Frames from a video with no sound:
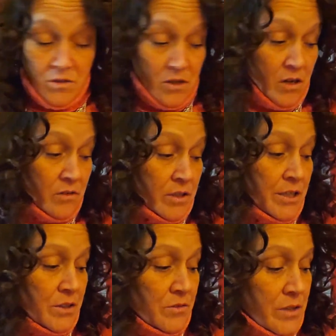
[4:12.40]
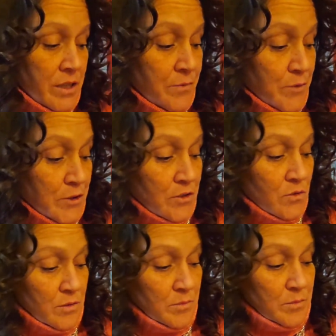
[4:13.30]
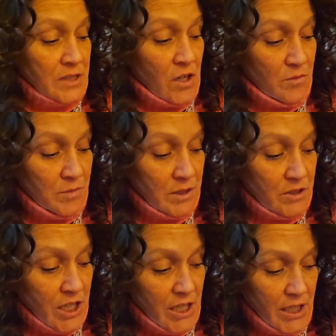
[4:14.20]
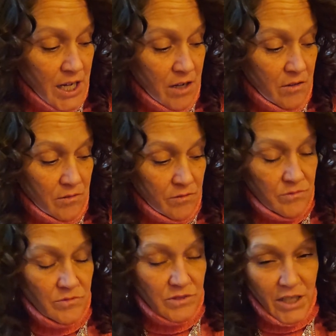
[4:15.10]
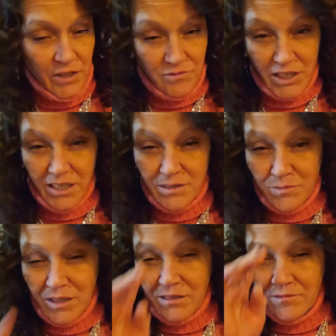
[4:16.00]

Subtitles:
All right, you ready for your horrible scope? Now check it out. Don't judge me.